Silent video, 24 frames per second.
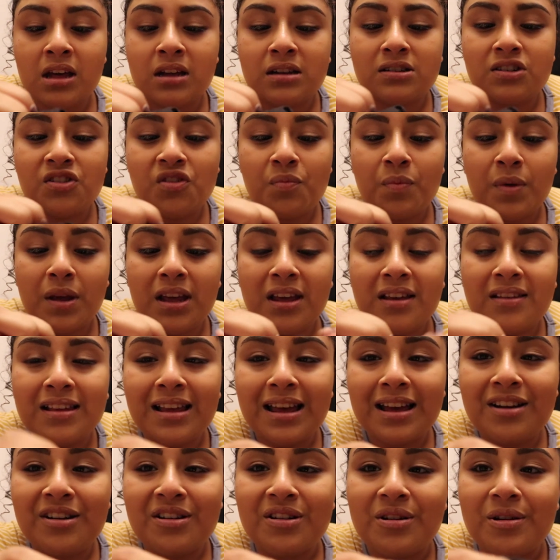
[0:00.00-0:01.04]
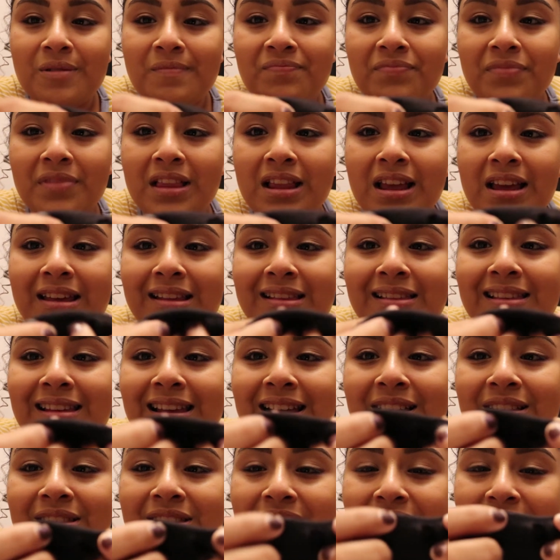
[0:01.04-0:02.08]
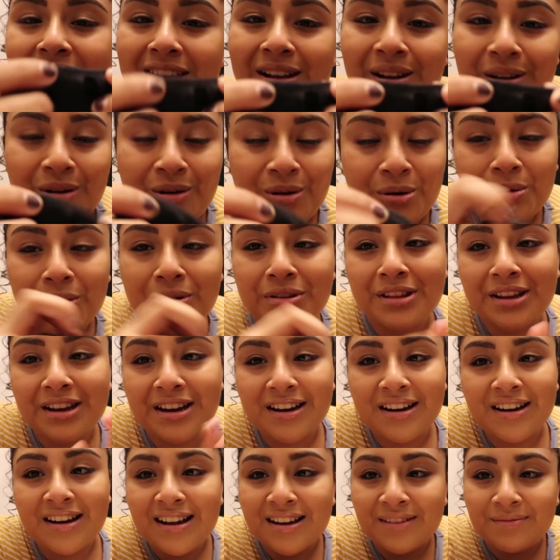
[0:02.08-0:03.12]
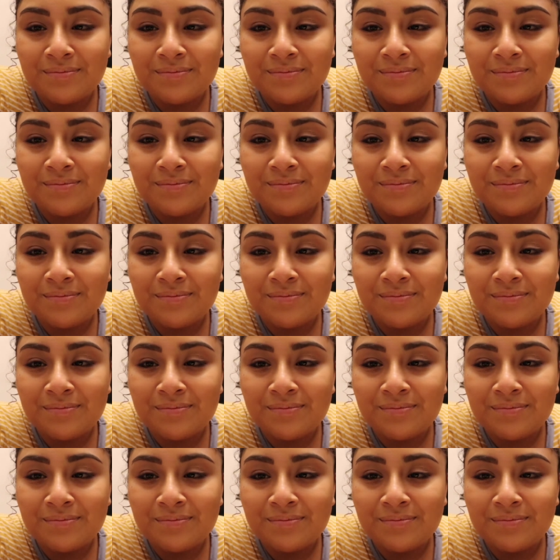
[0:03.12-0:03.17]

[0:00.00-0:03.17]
just because I don't know, it's like there's like a hole there.